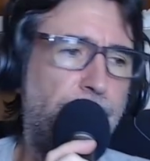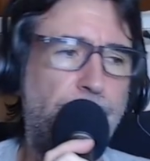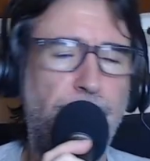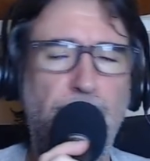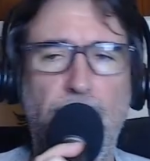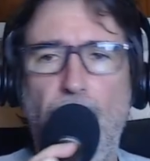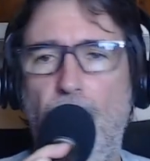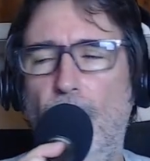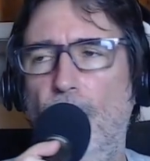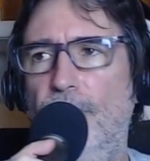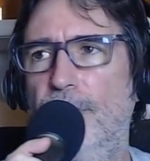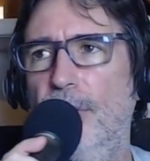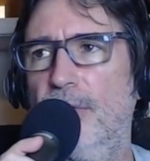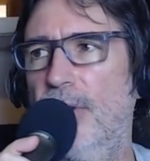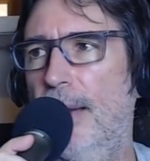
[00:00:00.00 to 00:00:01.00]
you know,
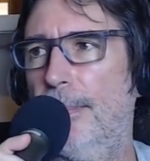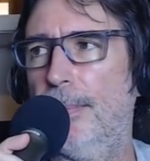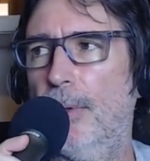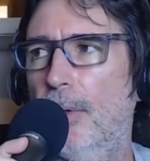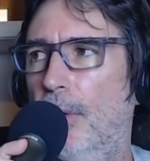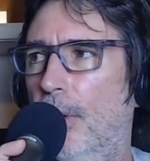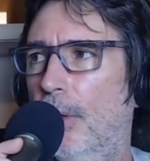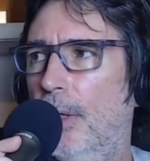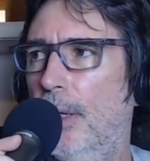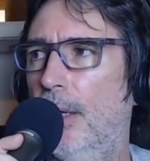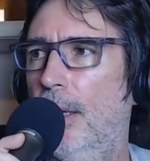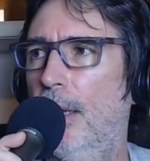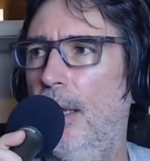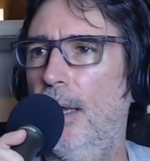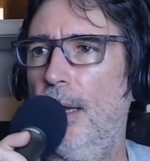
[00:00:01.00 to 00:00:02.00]
for example,
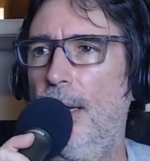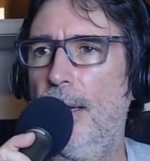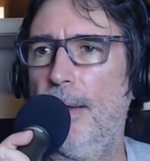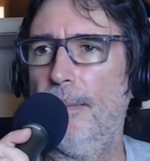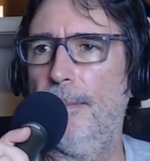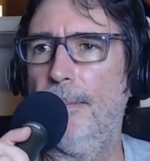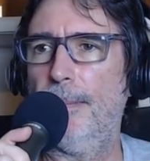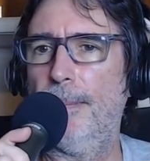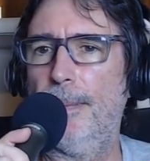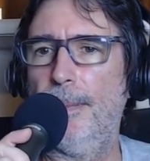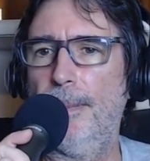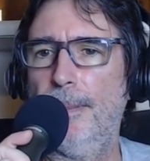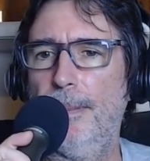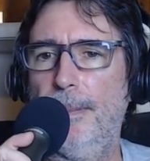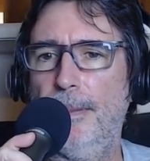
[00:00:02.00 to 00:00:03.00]
um,
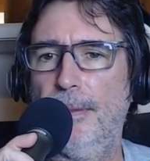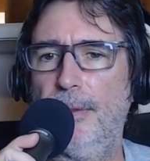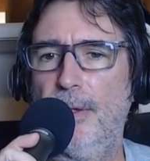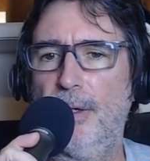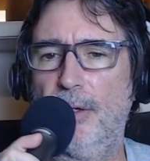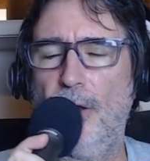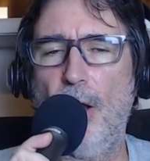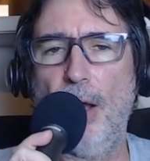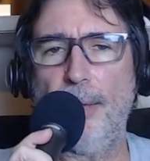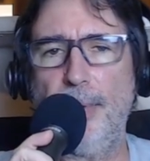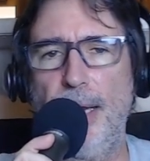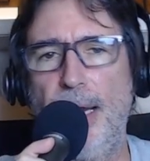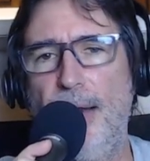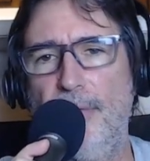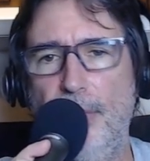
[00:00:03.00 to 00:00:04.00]
did God
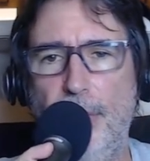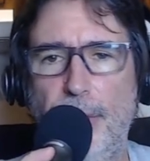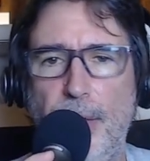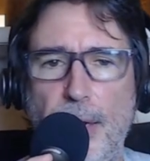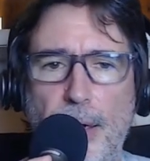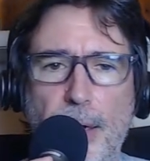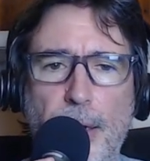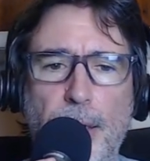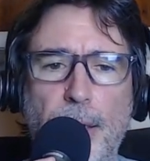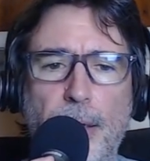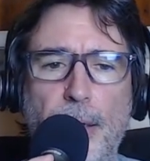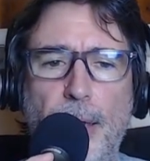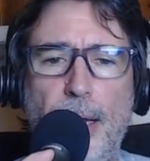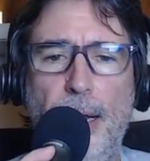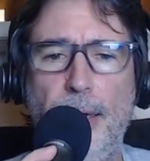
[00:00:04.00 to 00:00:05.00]
make everything?
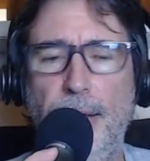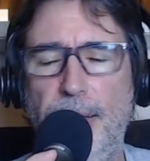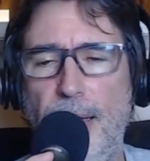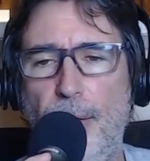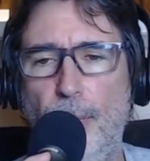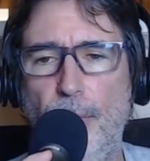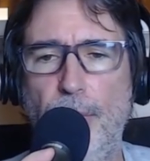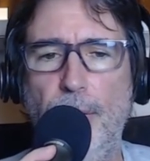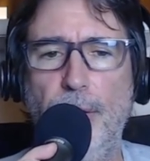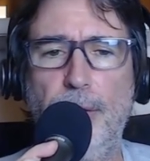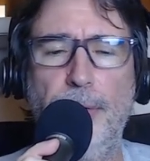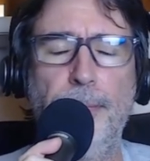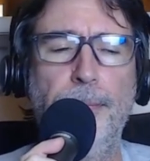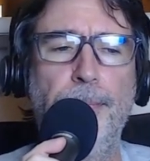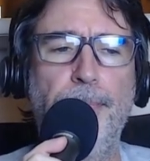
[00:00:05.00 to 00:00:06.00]
How did that
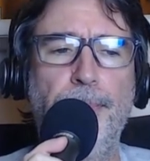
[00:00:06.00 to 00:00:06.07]
work?